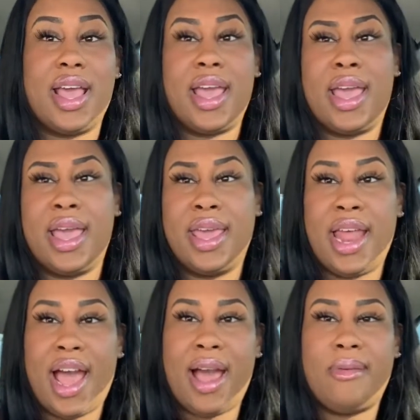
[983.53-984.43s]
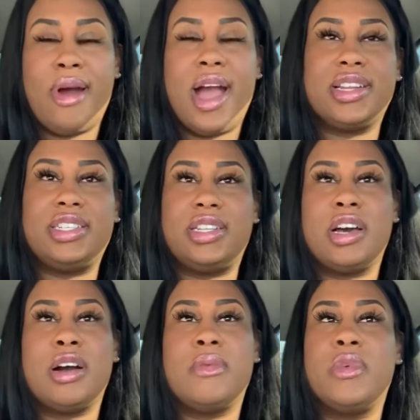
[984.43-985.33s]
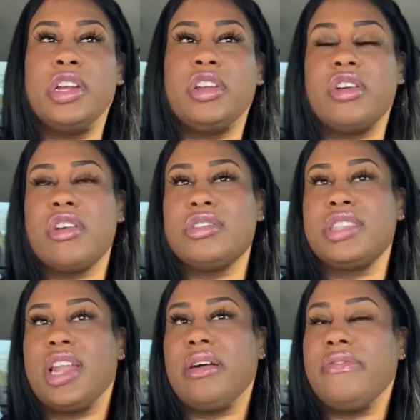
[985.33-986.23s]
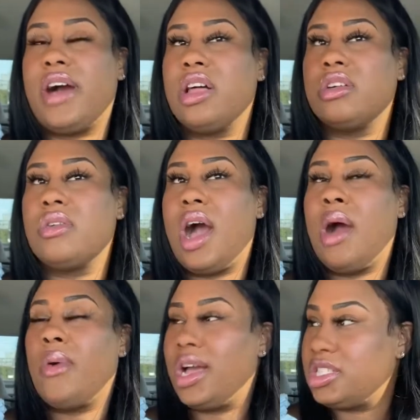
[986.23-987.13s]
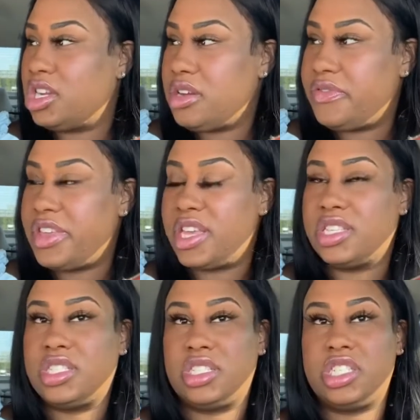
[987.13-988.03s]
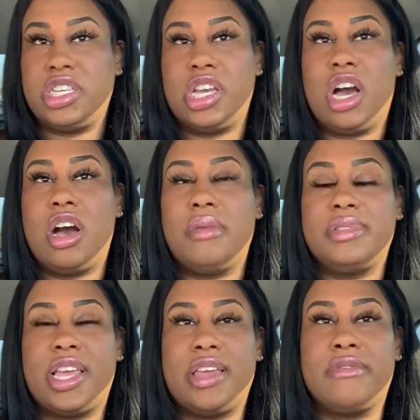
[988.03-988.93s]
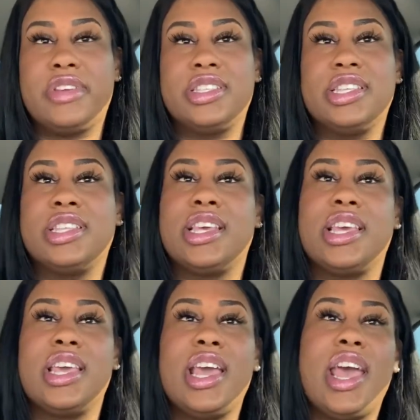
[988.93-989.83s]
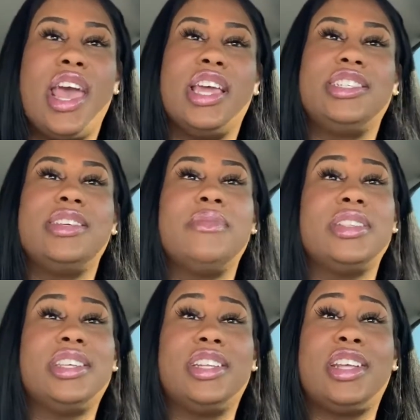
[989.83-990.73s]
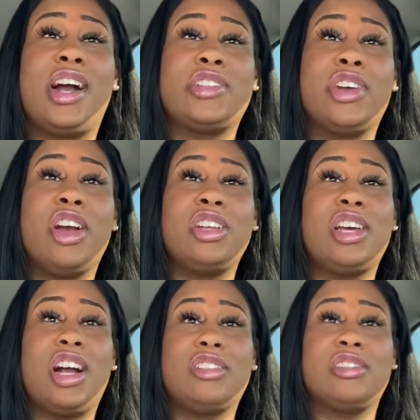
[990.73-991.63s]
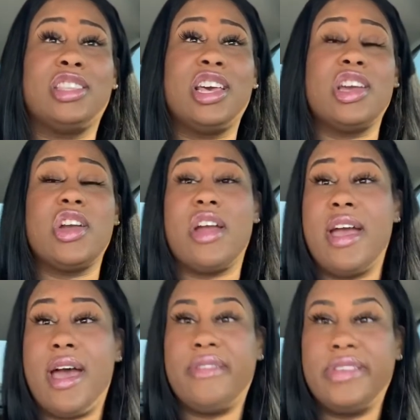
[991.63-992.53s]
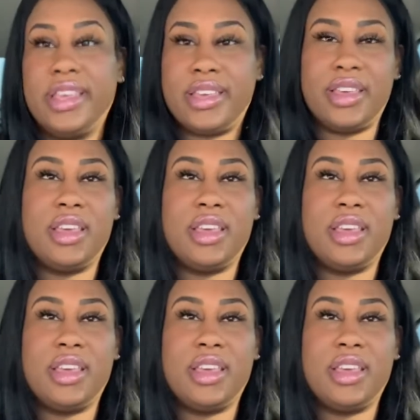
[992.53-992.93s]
And I watched one of the girls that I follow, I watched her VSG update recently, and she went to the doctor, and her doctor let her have it.